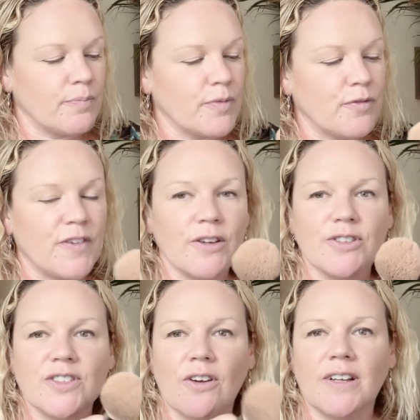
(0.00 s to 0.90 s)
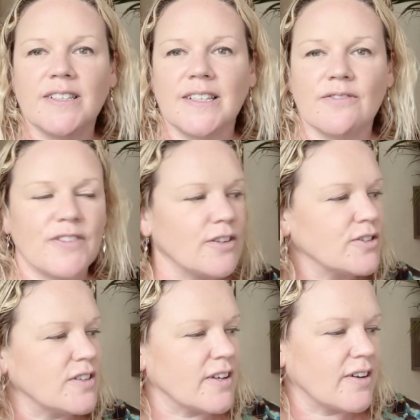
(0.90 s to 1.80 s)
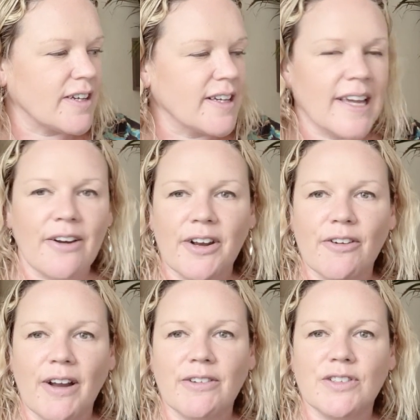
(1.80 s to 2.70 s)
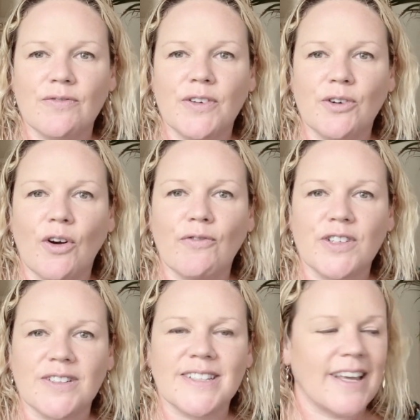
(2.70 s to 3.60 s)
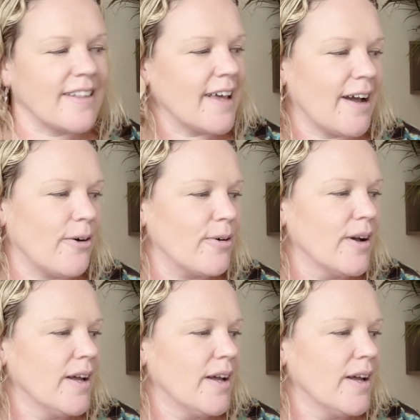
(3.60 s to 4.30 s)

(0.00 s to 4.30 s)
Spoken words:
feels nice, it feels like I can carry it around and feel confident to get that out,